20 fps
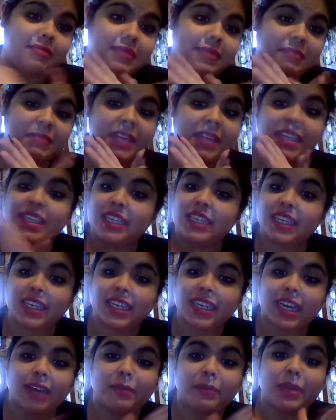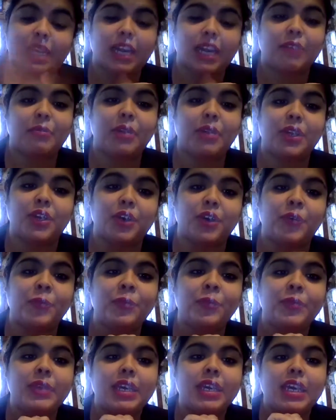please just comment down
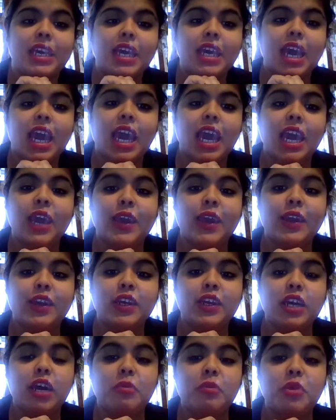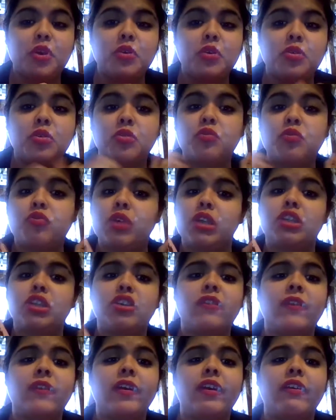below. And tell me what's
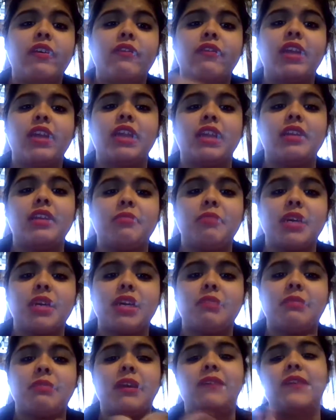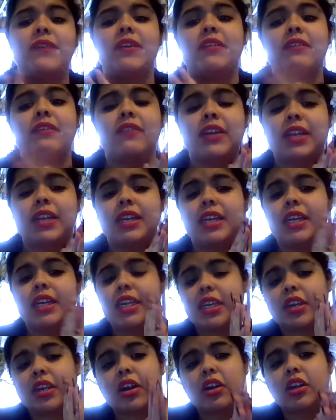your favorite villain, because my favorite villain
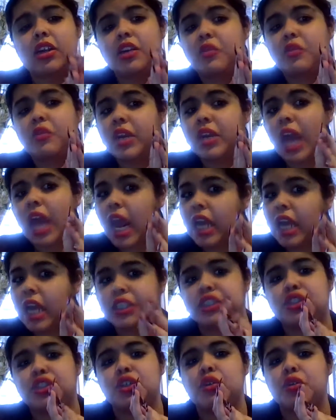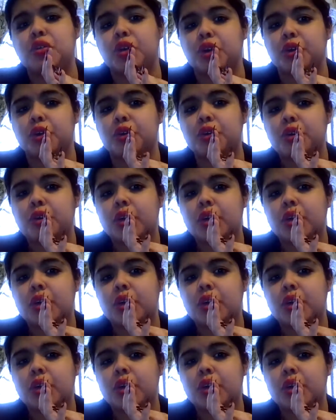is Harley Quinn and the Joker.